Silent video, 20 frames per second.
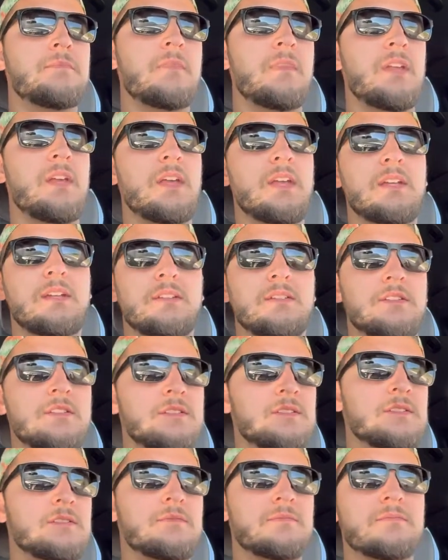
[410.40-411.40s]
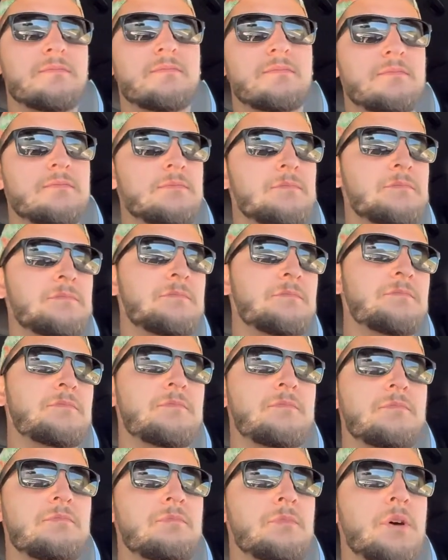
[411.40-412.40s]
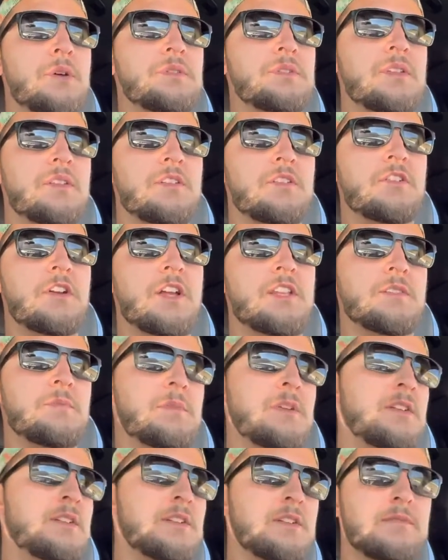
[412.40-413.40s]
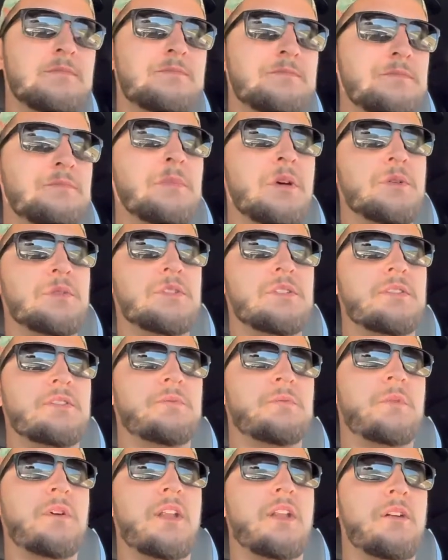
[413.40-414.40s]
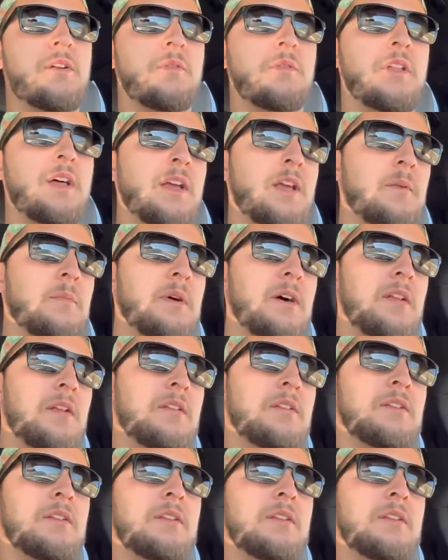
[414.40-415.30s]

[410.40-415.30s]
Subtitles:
and just mostly the transmission. Mostly is what I don't like about it.